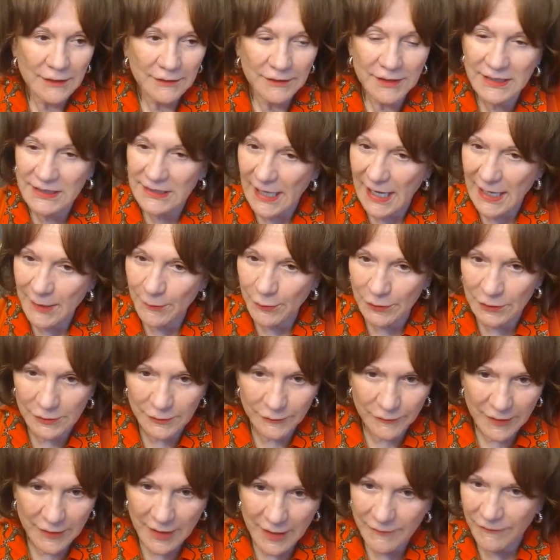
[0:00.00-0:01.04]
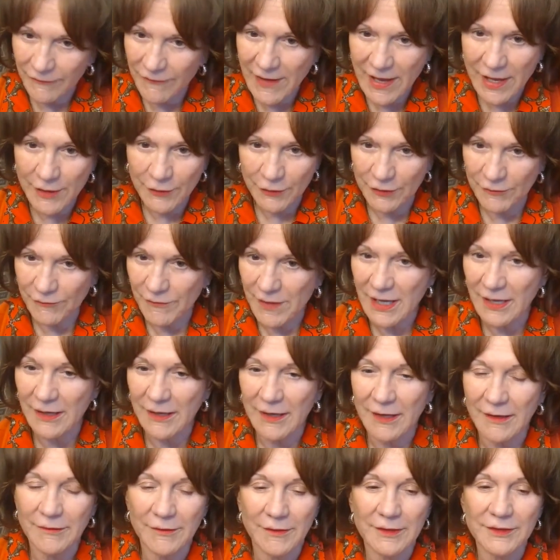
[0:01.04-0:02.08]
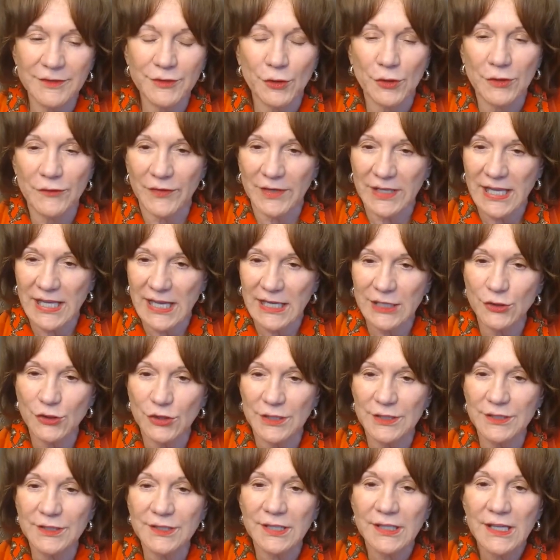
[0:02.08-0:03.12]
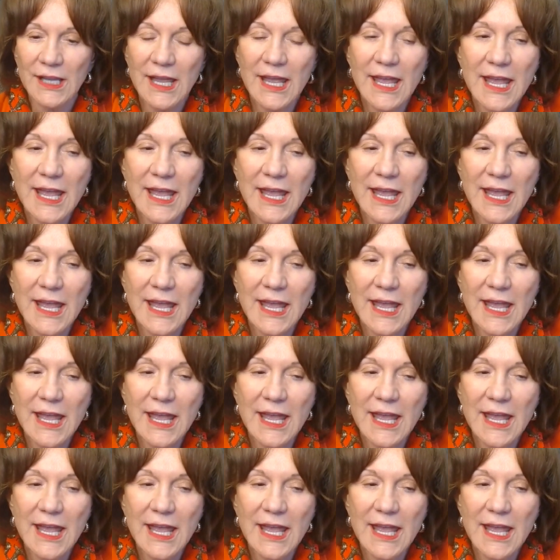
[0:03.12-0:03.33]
disabled, veteran certifications,